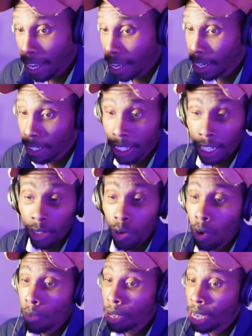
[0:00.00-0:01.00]
it's just
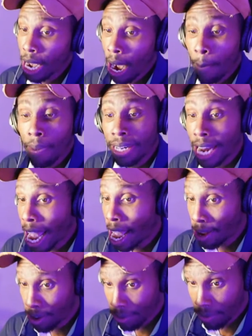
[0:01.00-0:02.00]
going to be up and
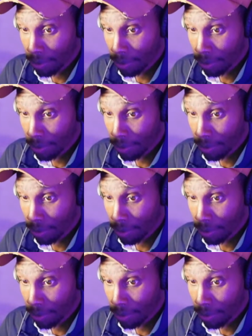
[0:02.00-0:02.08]
down.